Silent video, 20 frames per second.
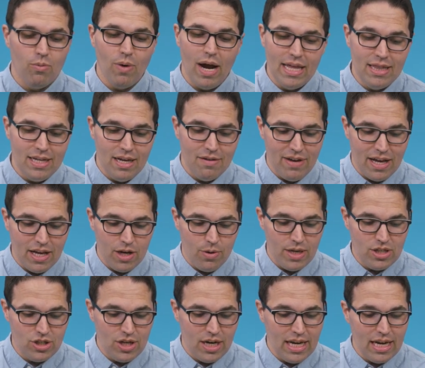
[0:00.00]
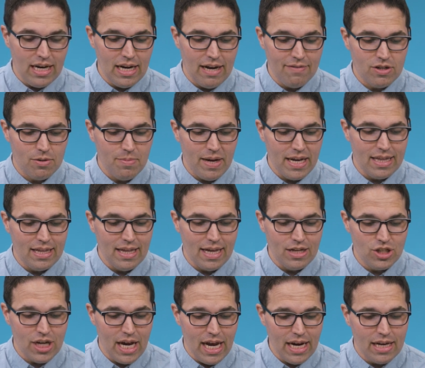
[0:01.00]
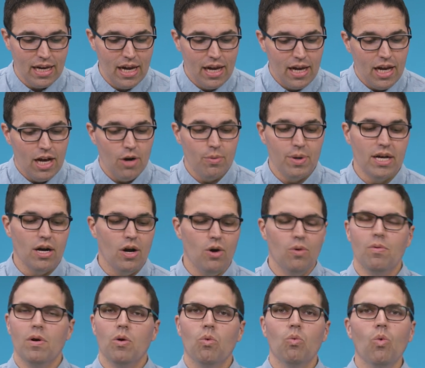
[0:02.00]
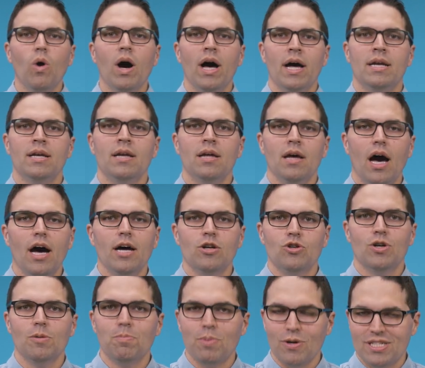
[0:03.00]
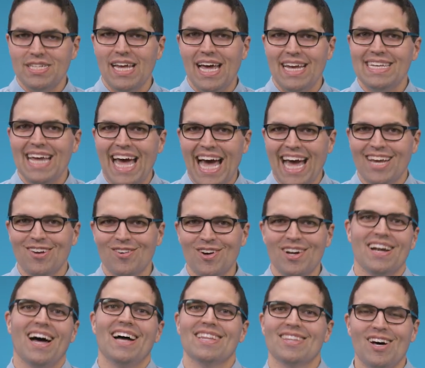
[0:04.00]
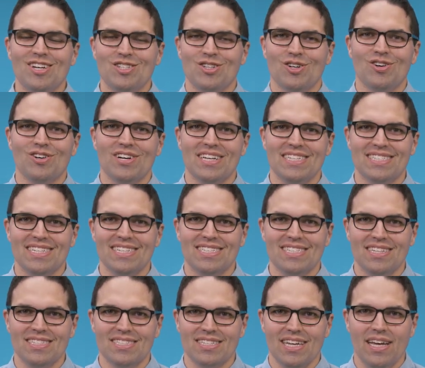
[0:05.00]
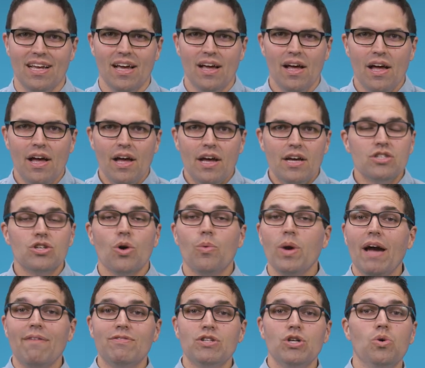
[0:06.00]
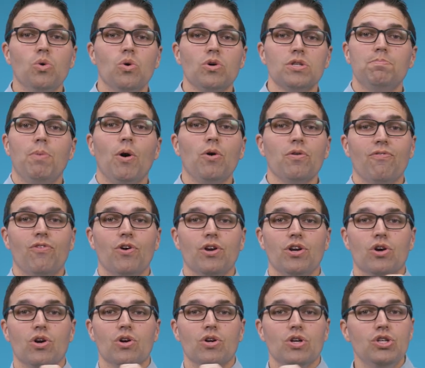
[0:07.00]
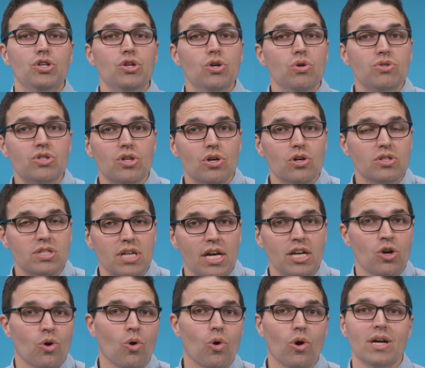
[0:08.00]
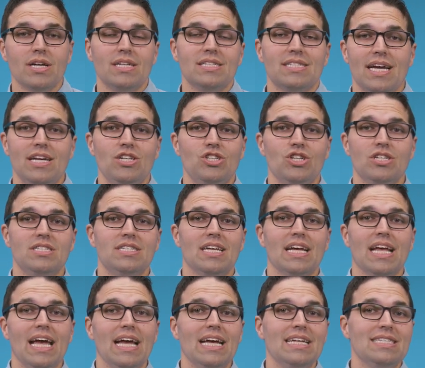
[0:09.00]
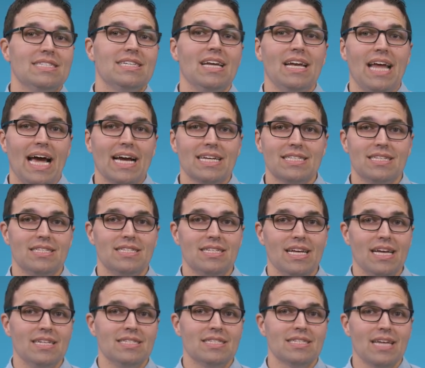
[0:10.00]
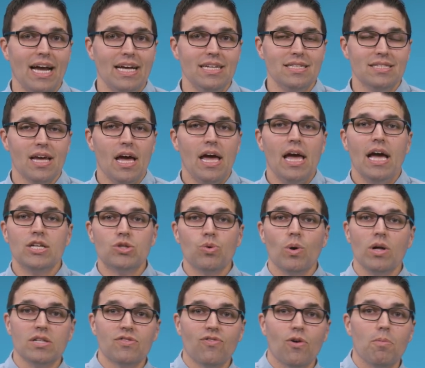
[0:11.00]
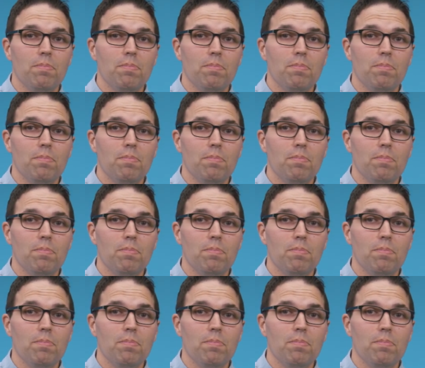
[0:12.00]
ran the evaluation again after making that check, here we go, one hundred percent accurate on logical consistency. So we have tools both for your users and your organizations to get instant access to insights, as well as for